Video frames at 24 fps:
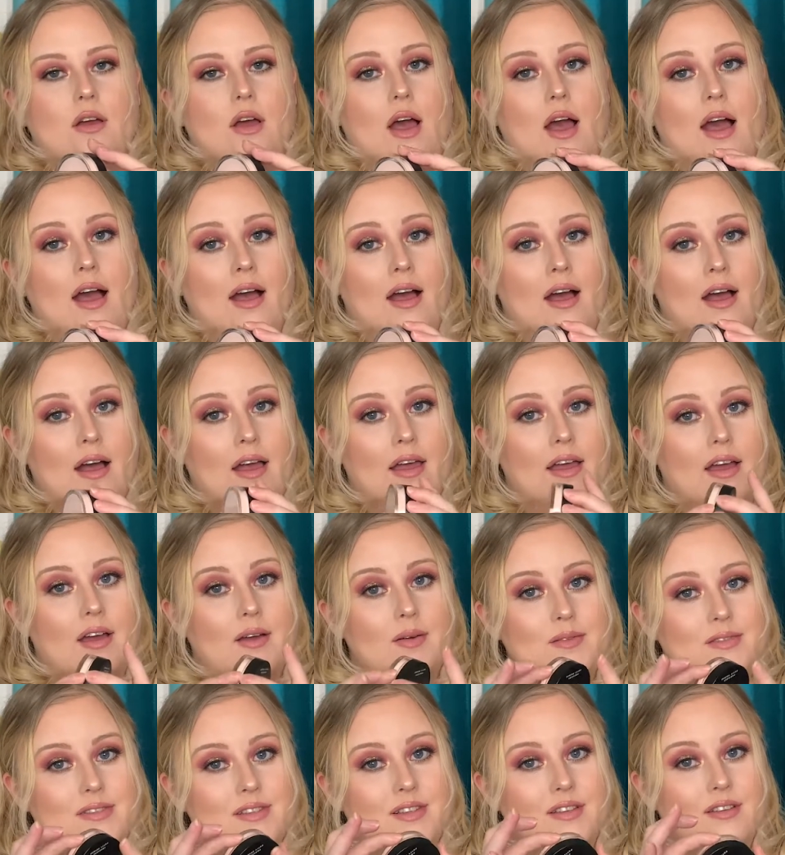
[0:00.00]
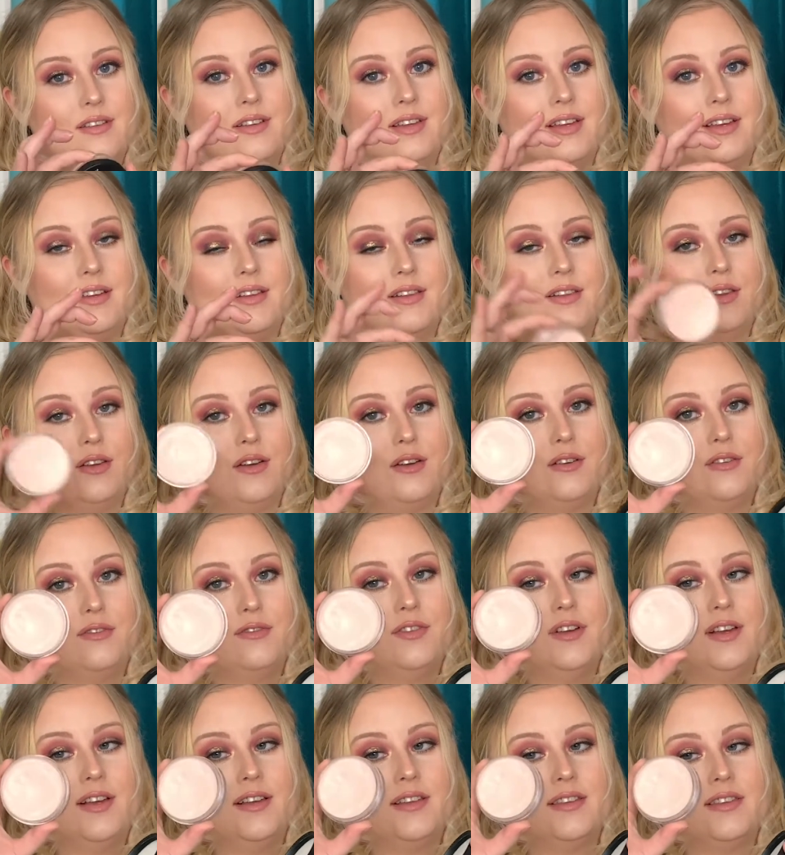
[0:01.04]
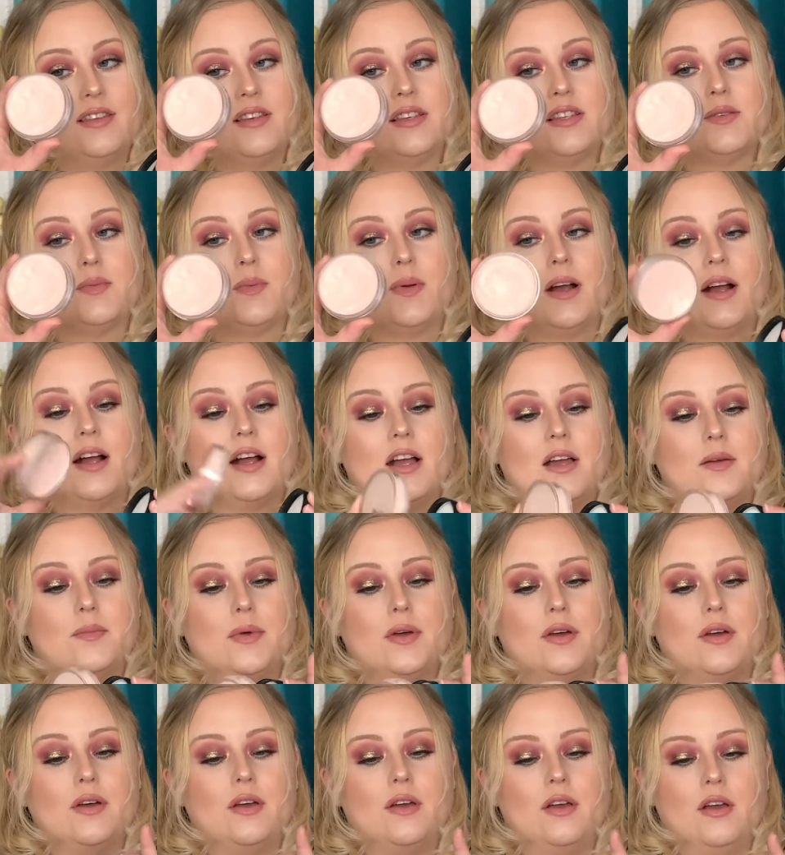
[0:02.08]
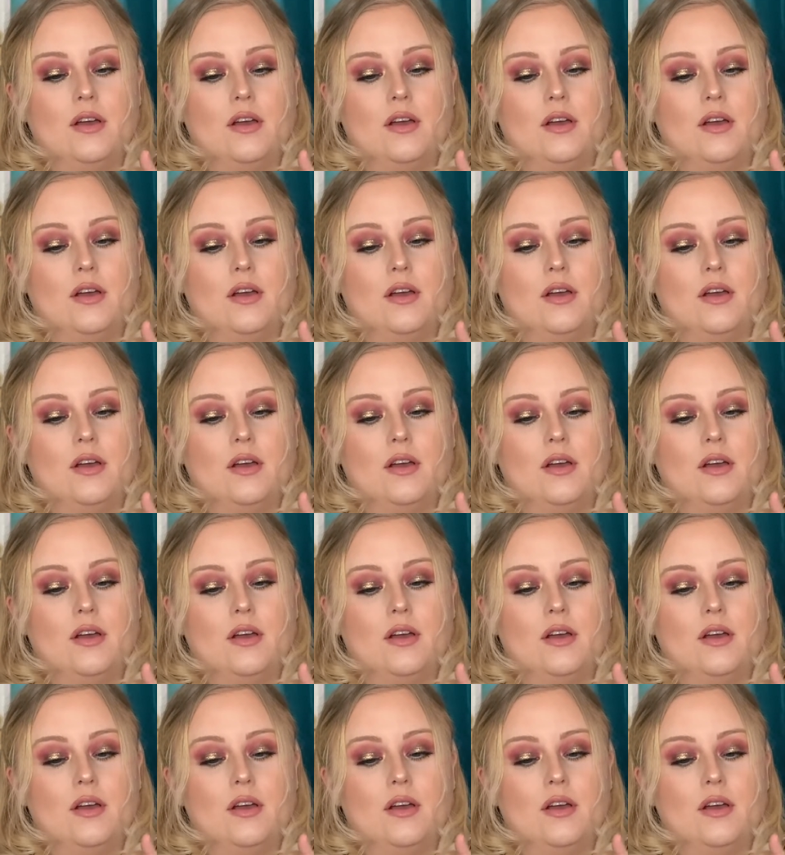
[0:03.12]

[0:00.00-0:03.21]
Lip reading: I absolutely love this primer.